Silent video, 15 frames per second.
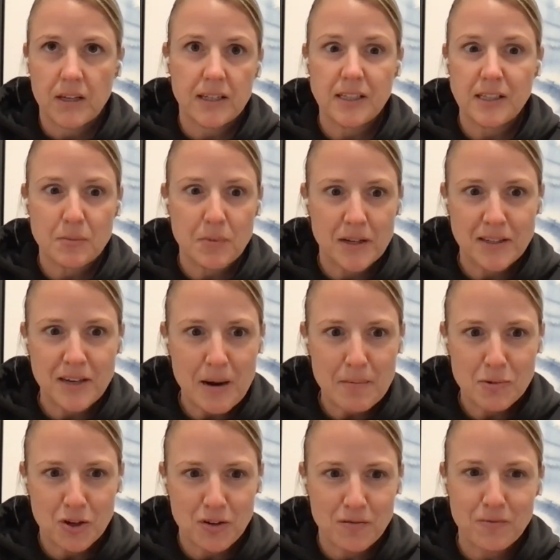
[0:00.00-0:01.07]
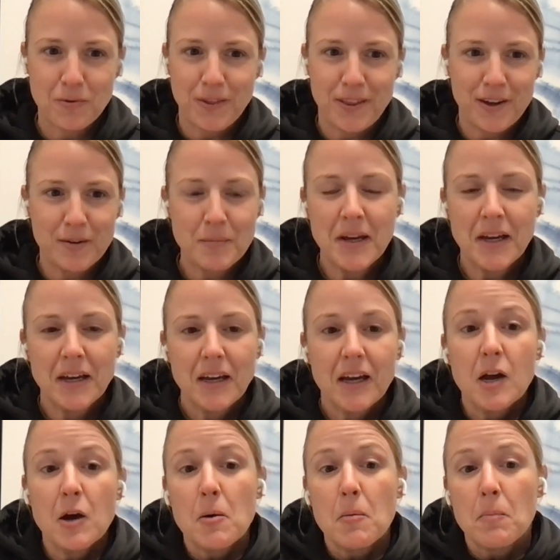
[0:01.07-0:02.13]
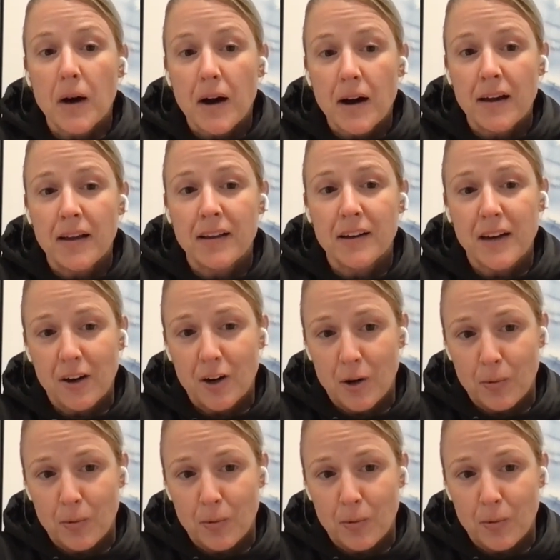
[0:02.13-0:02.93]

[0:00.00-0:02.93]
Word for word: that's the best option for them. But